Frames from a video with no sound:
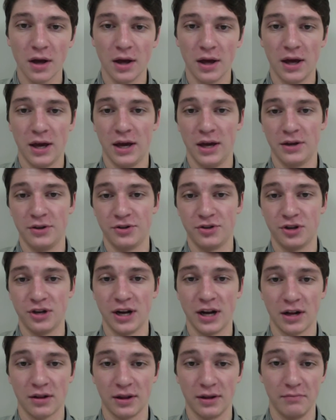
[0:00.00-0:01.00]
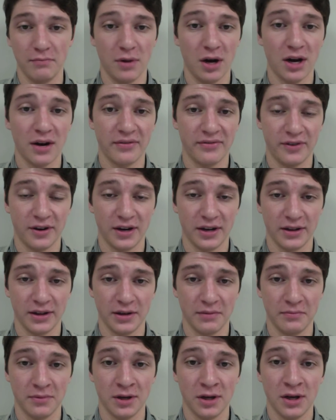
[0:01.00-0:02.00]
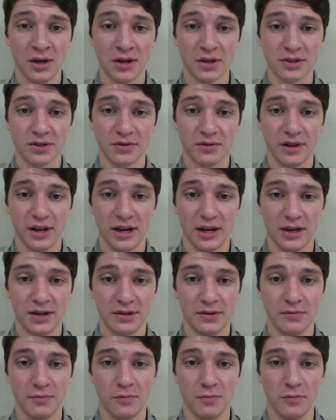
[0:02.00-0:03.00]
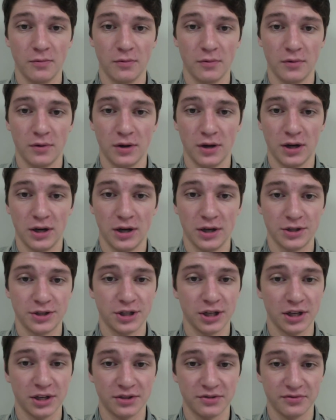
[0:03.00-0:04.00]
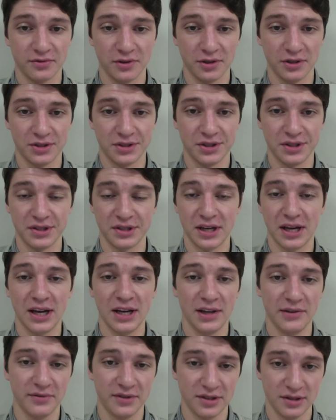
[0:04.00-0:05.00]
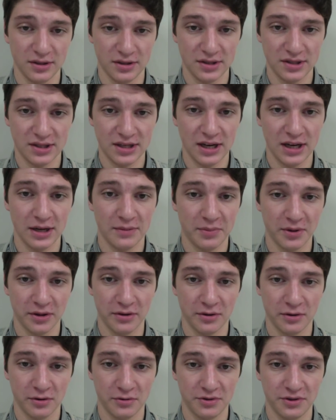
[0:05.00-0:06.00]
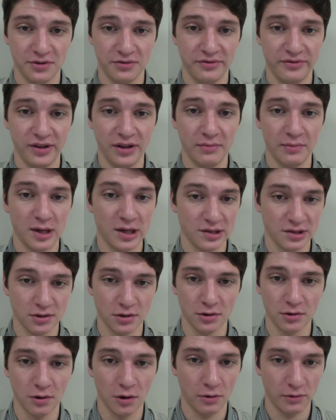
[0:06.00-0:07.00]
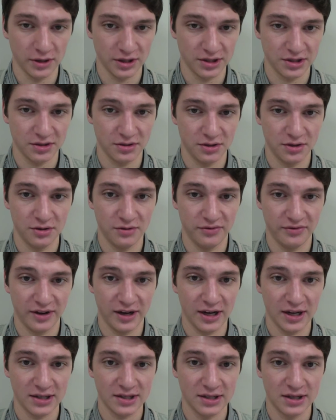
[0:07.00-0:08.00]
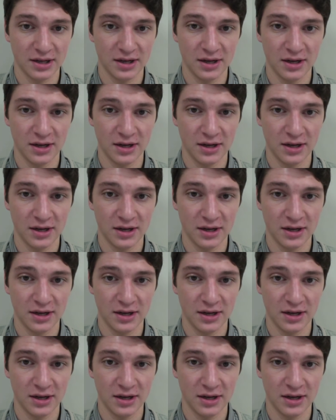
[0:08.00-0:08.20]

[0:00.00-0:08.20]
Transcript: and genetically modifying them so that uh, chickens, for instance, can't even stand up on their own two feet because they're growing too fast.